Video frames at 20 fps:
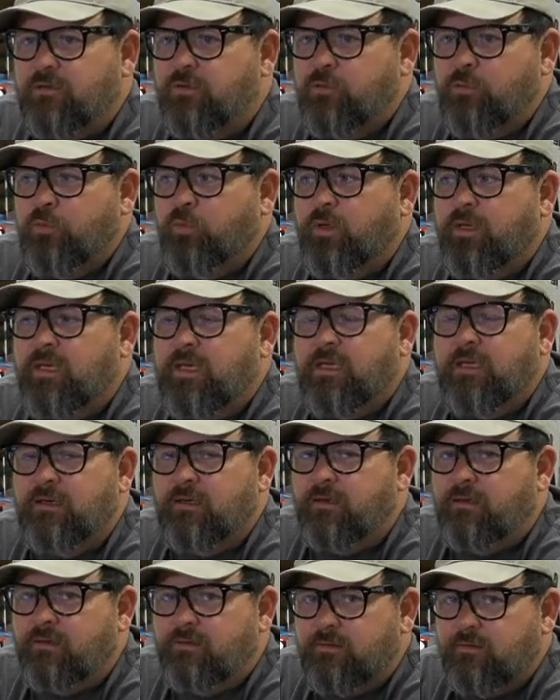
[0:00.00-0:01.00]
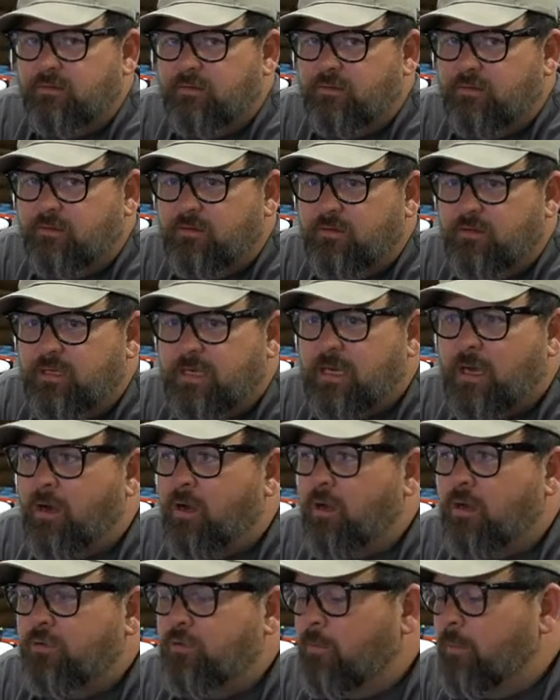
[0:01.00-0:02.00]
Who are we kidding?
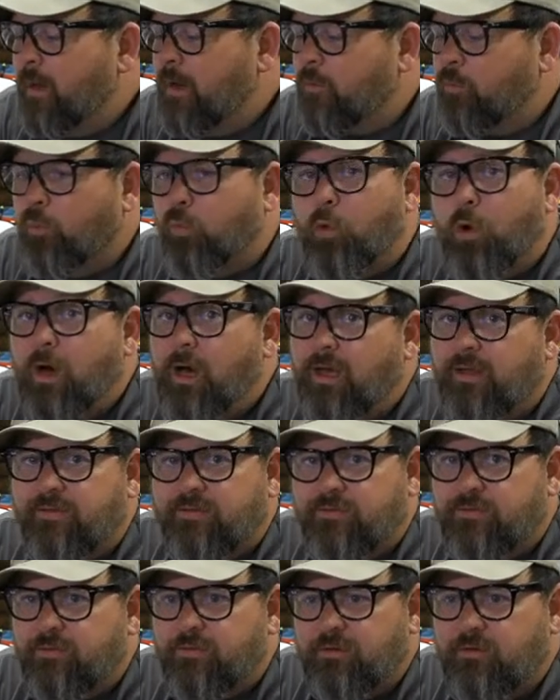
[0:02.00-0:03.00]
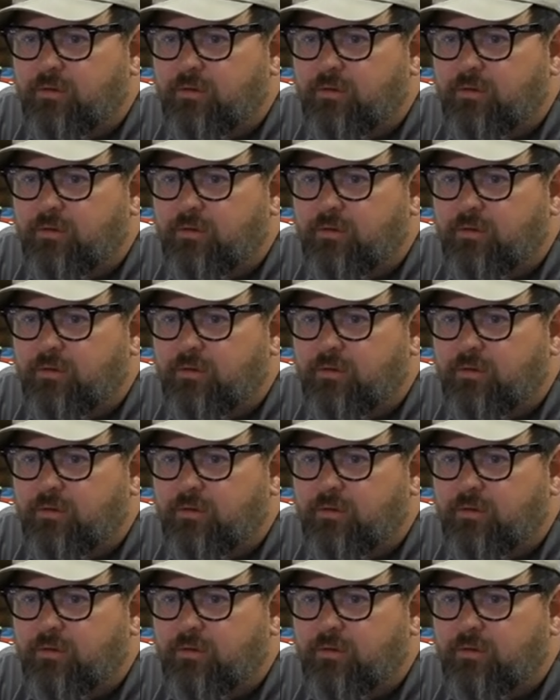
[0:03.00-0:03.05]
No matter what,